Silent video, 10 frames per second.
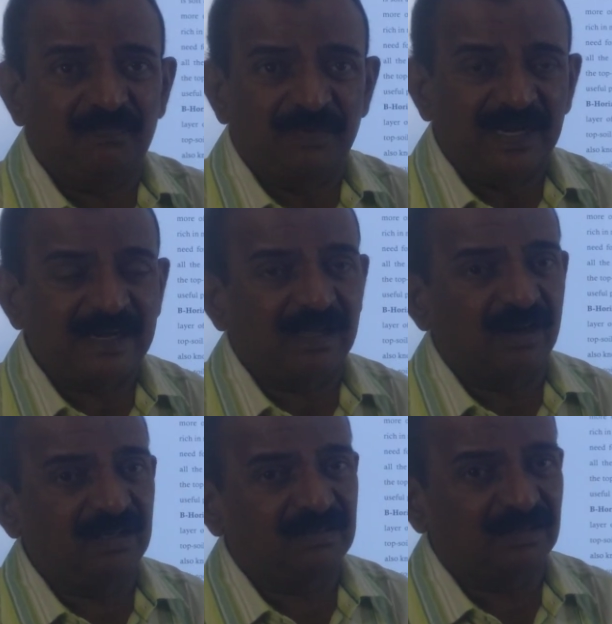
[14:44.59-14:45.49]

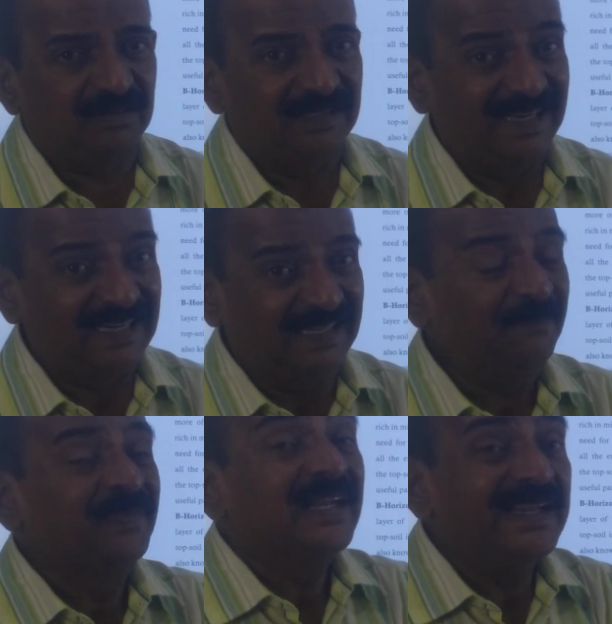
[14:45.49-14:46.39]
organisms, of dead
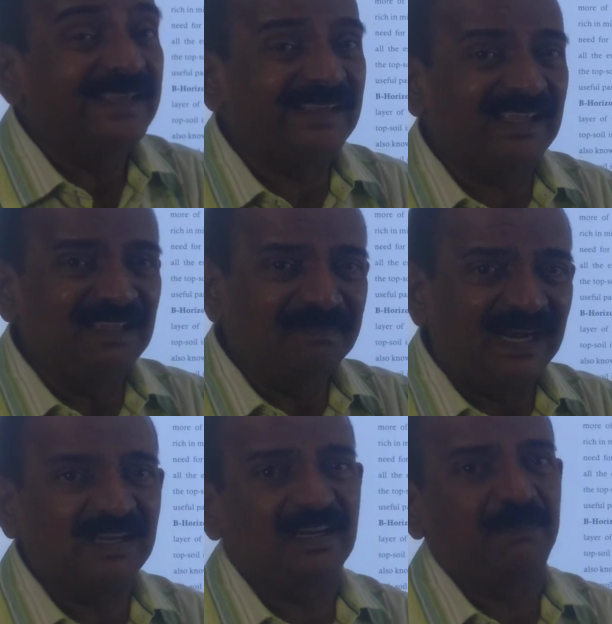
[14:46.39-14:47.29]
decaying
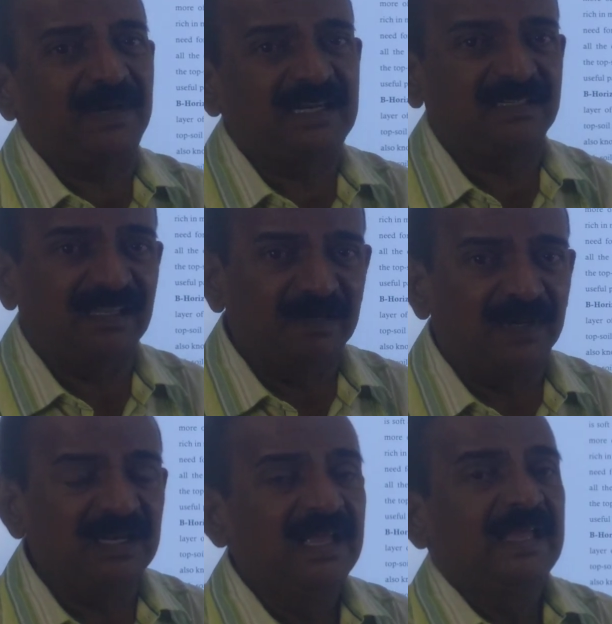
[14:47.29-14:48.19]
matter of plants and
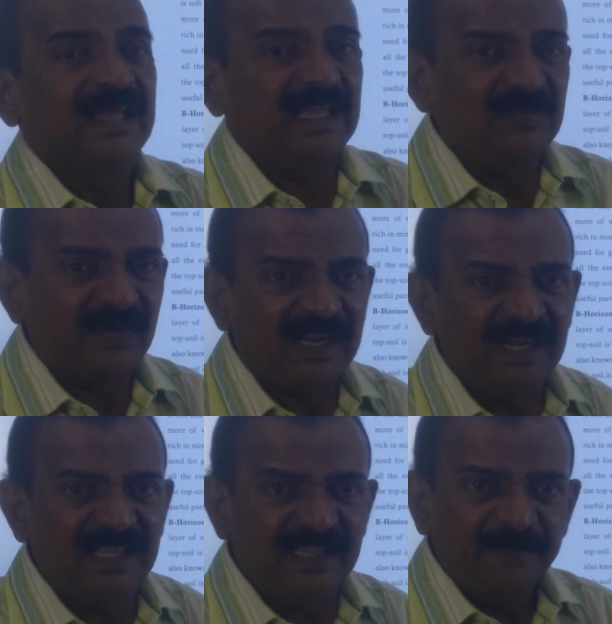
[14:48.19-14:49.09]
animal, and
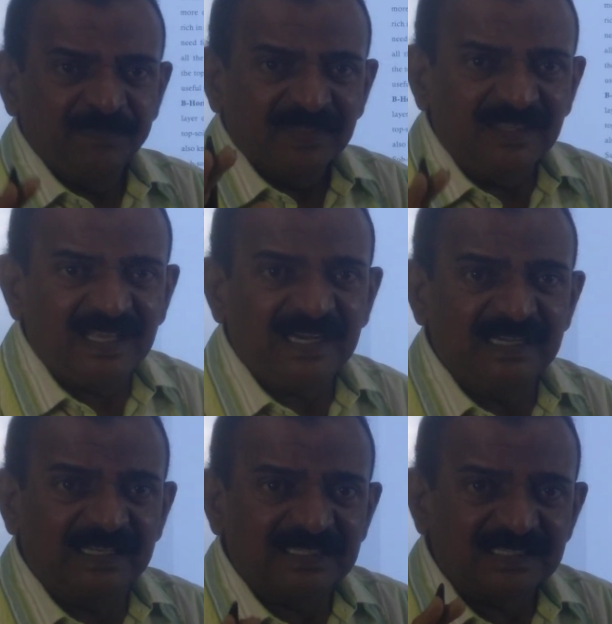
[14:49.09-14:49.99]
finally
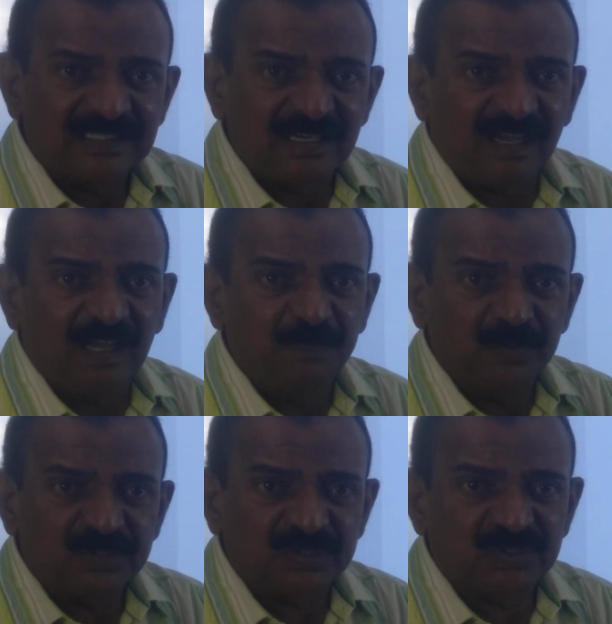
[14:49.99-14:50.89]
that
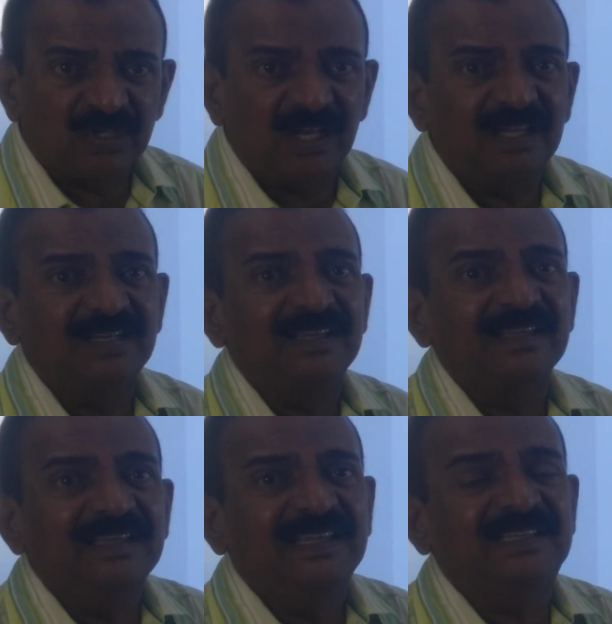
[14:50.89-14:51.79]
top soil
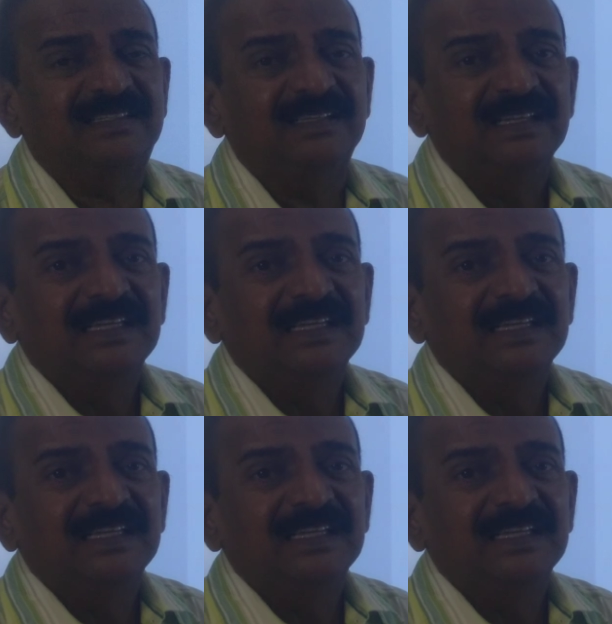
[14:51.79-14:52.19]
is